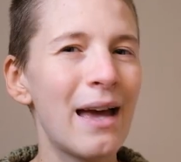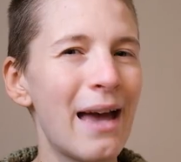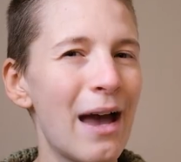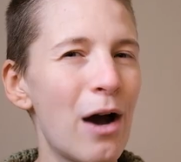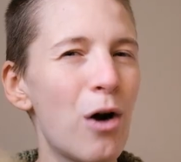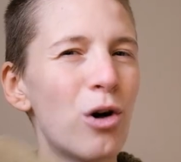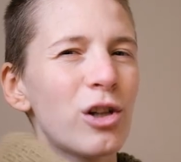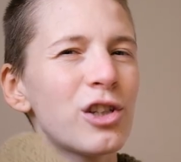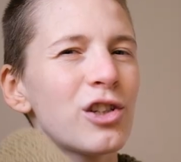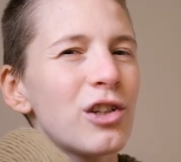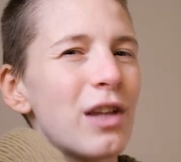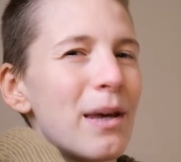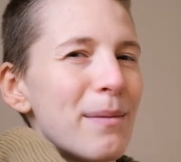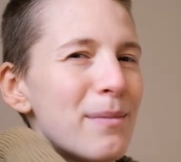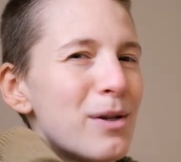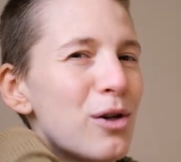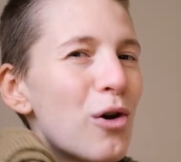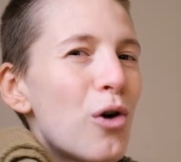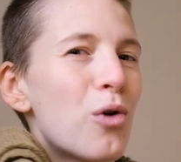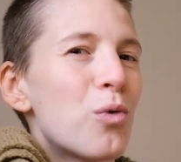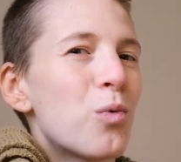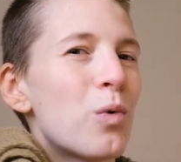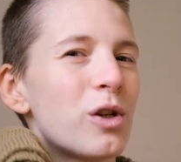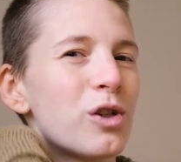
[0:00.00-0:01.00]
Also, let me
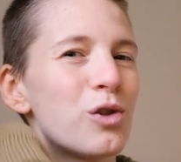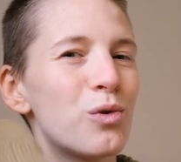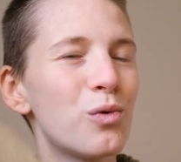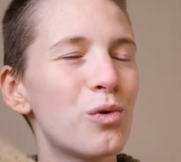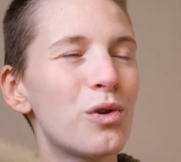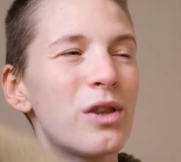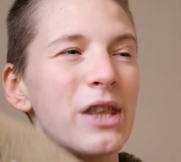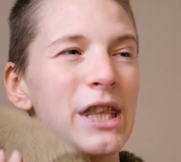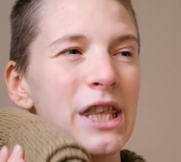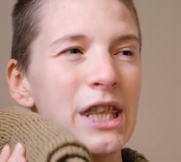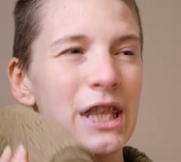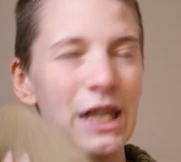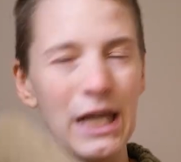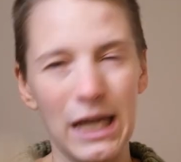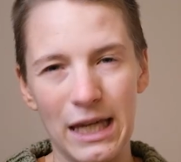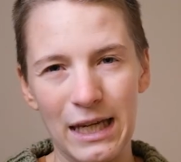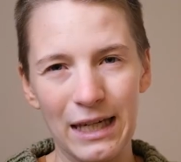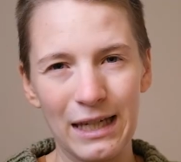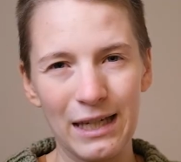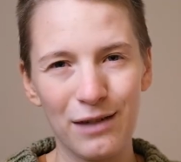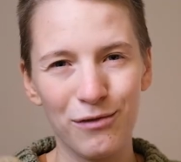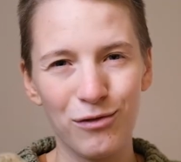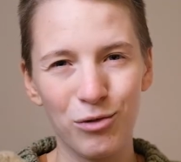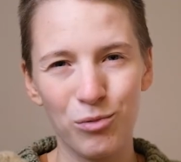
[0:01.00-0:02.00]
know what you
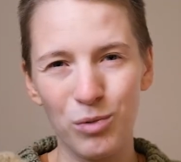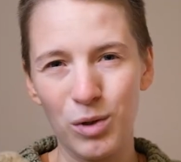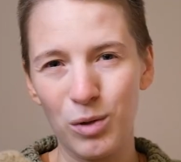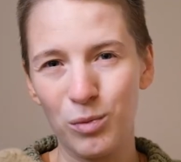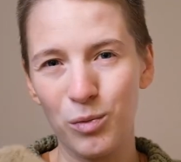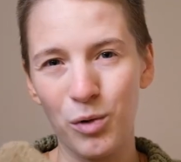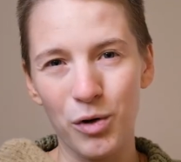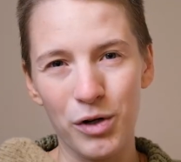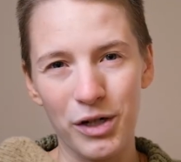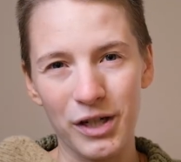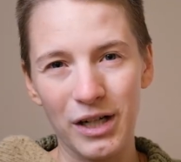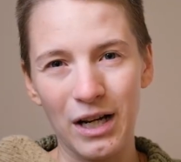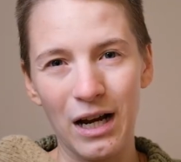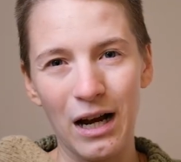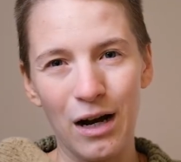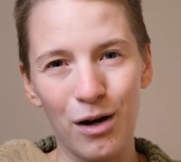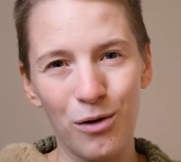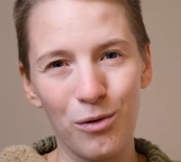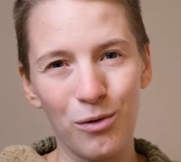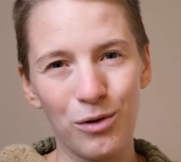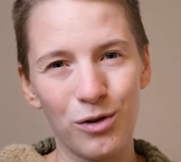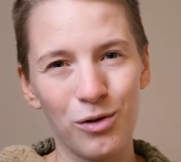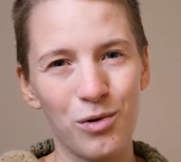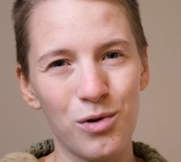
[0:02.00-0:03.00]
think, if it will work
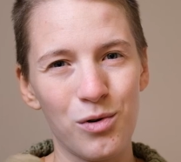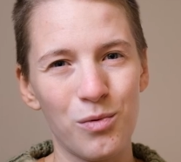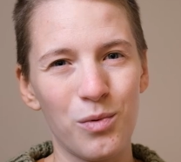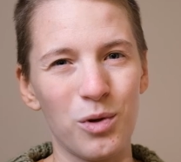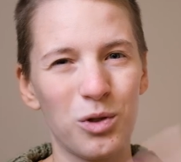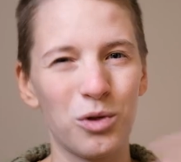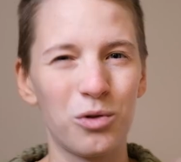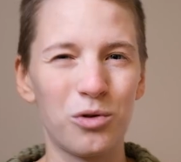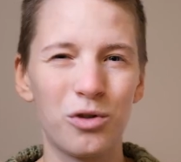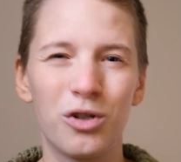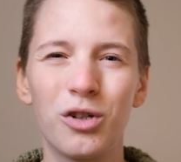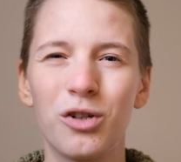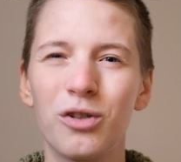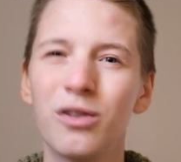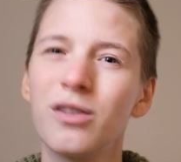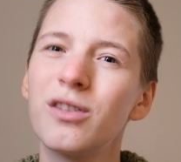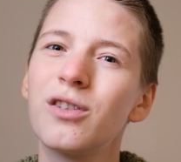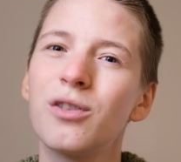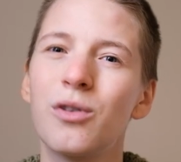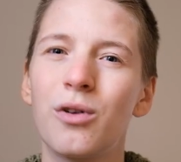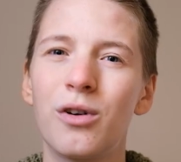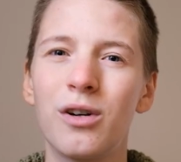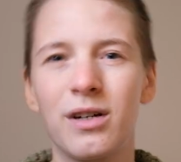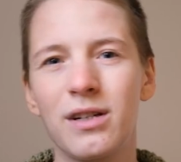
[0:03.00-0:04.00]
out or what your
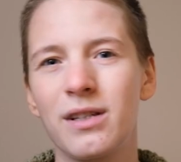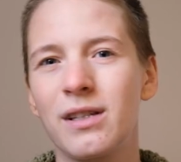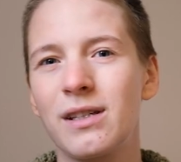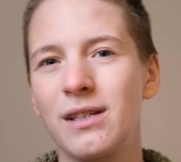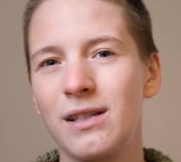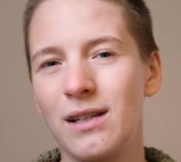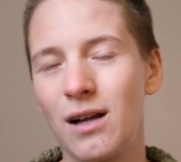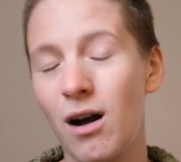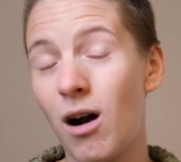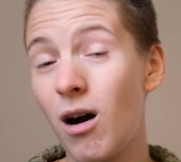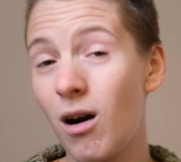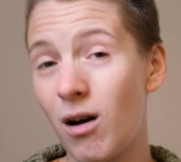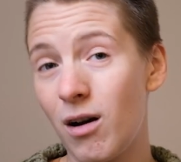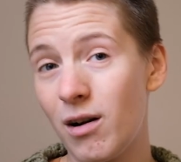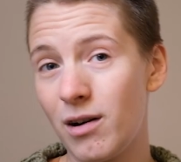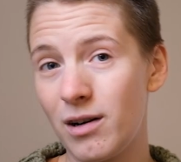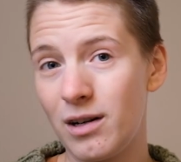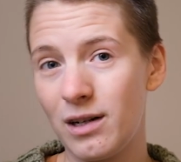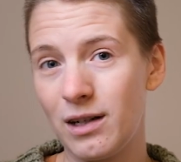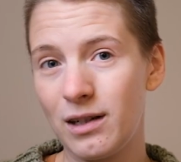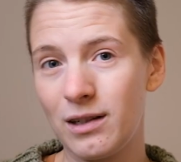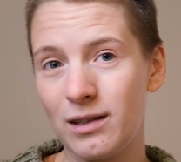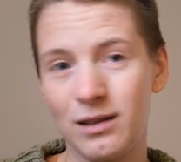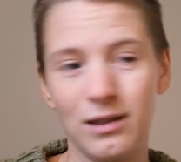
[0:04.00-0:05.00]
concerns
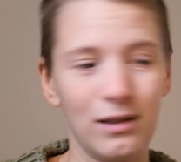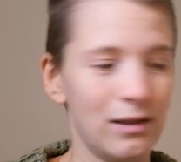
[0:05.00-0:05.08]
are.